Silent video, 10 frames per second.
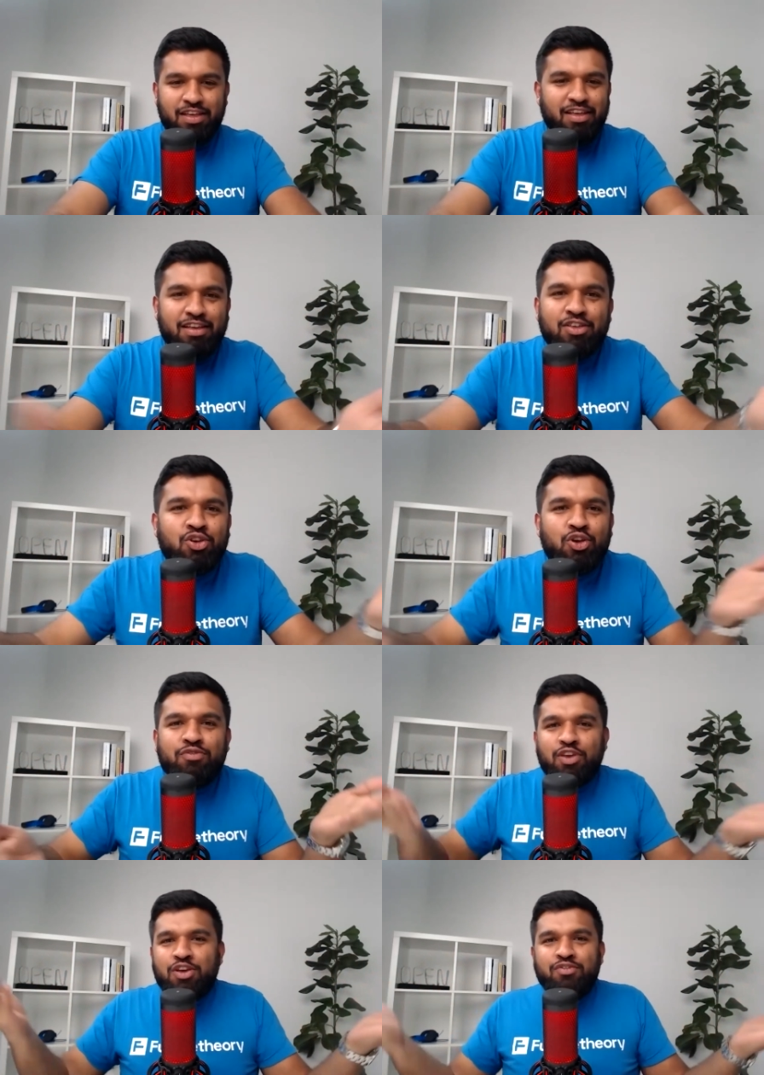if
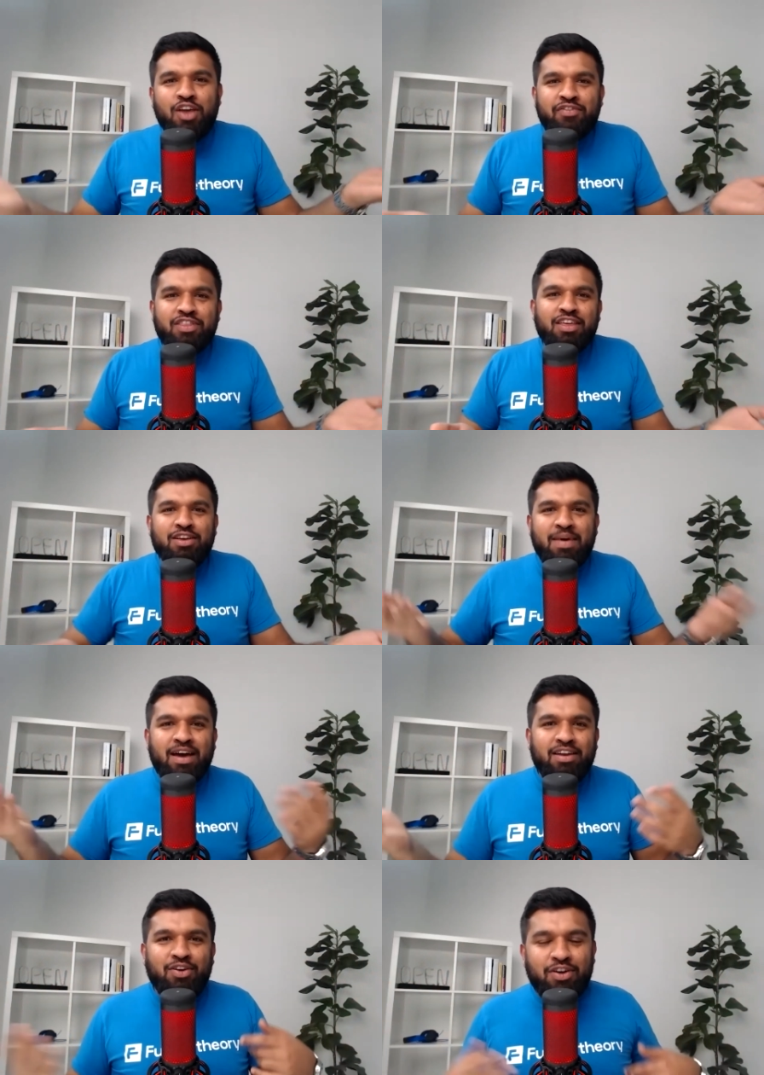you ever think
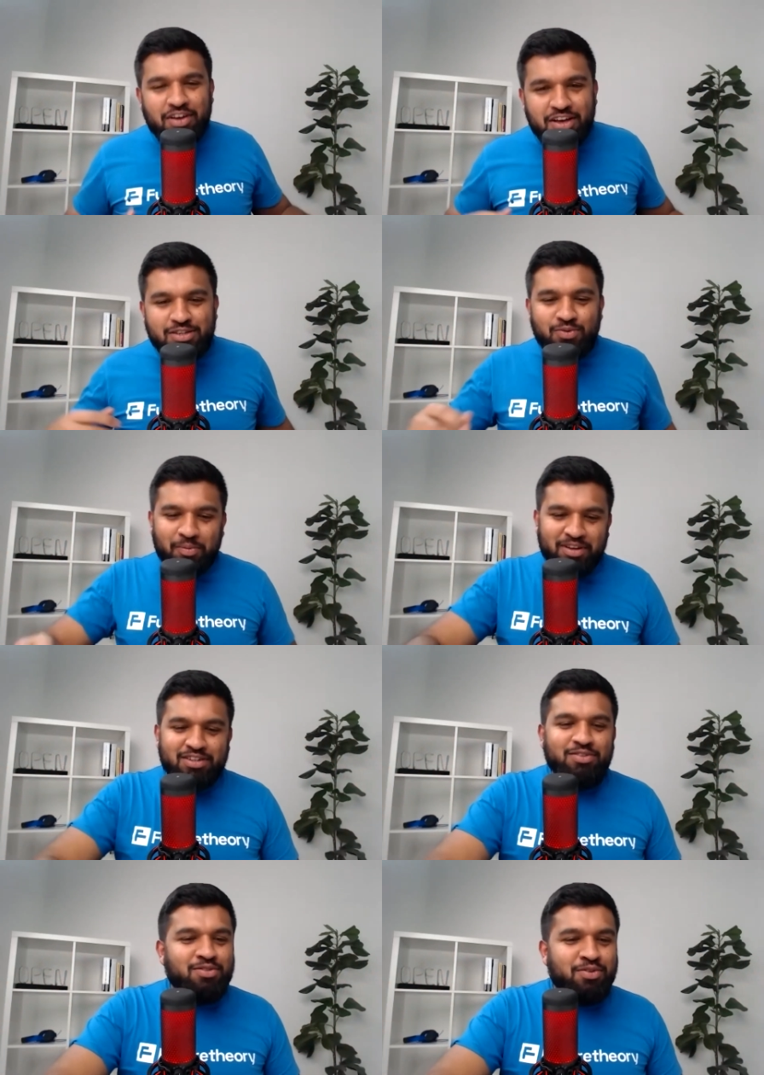about, swapping to
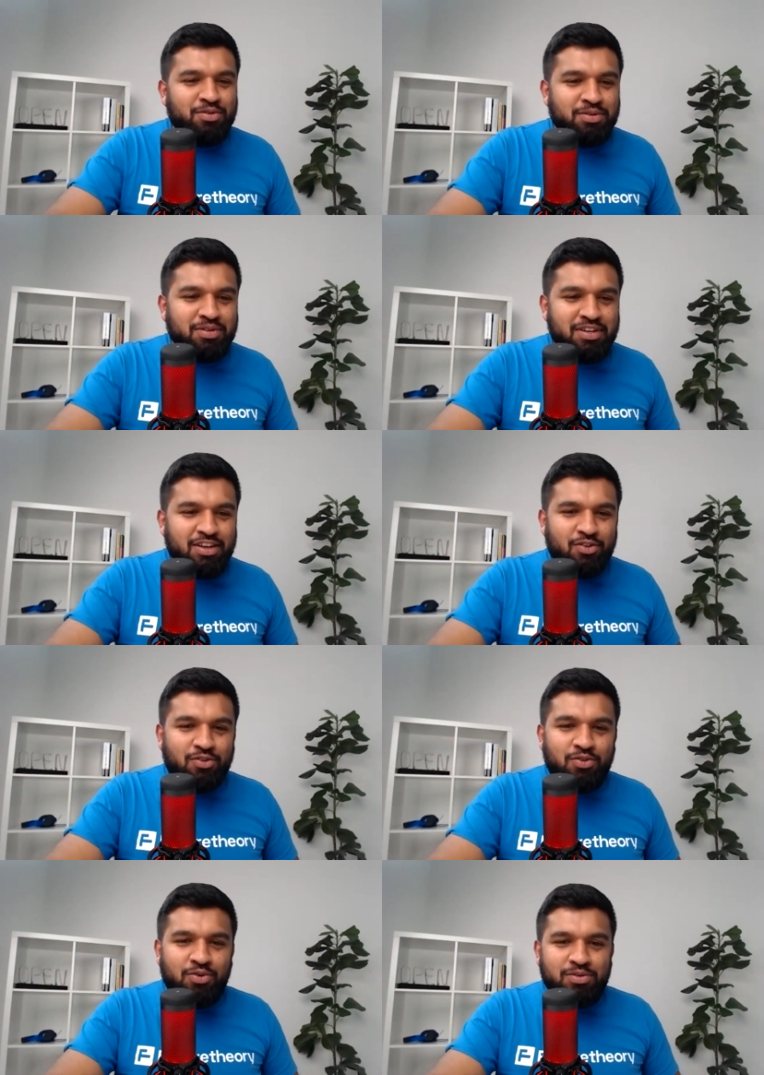the
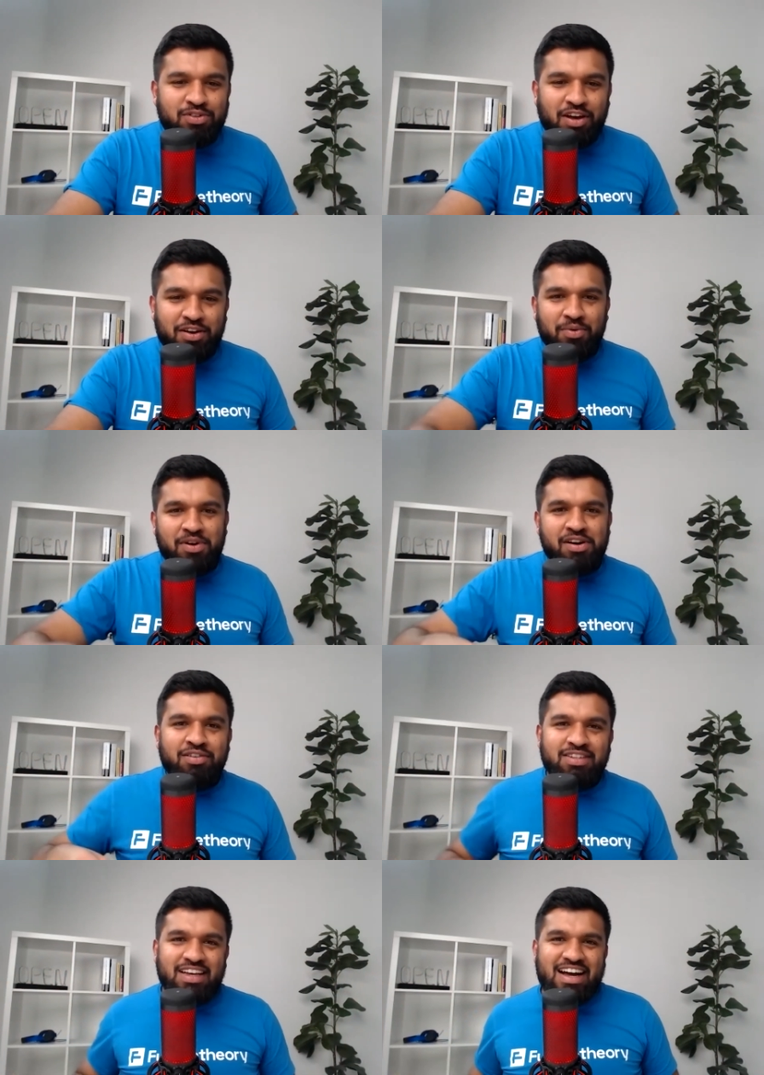Google side of the
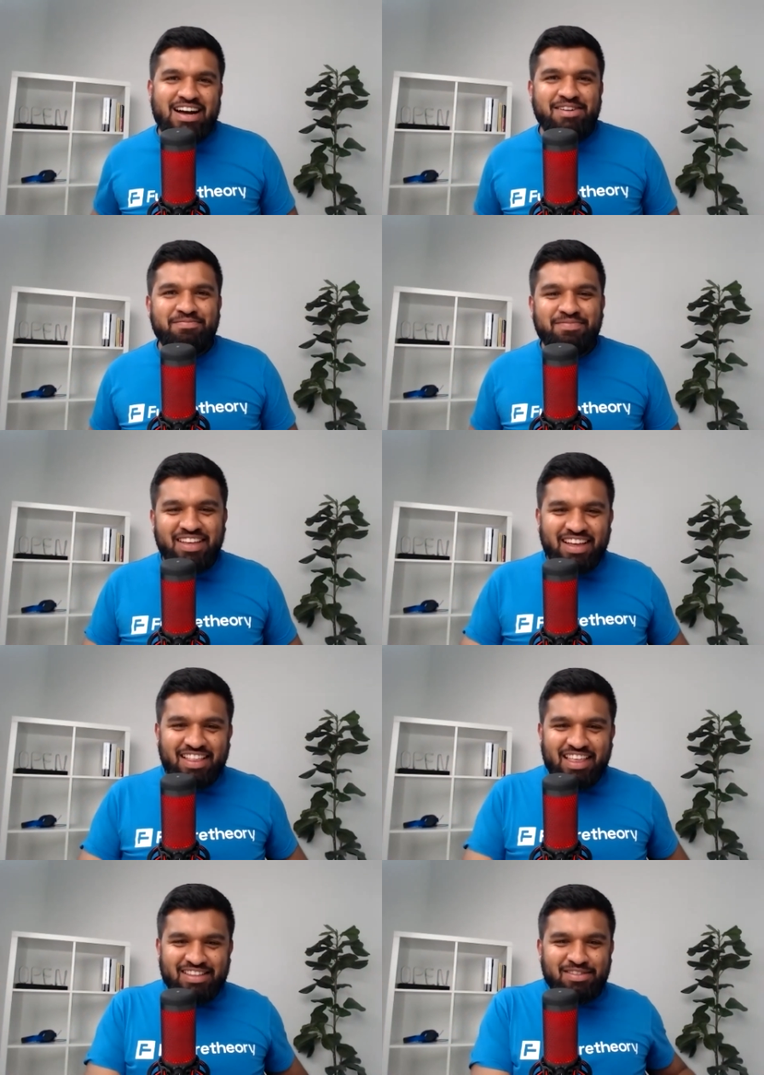world,
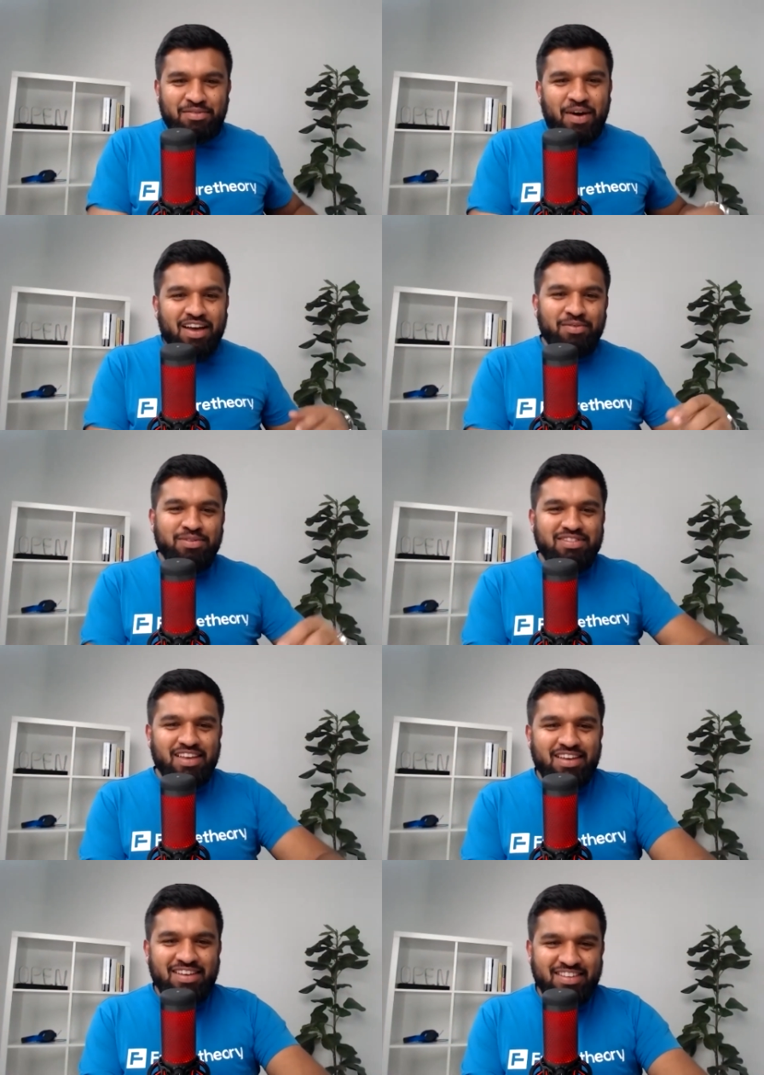that's the way I would say.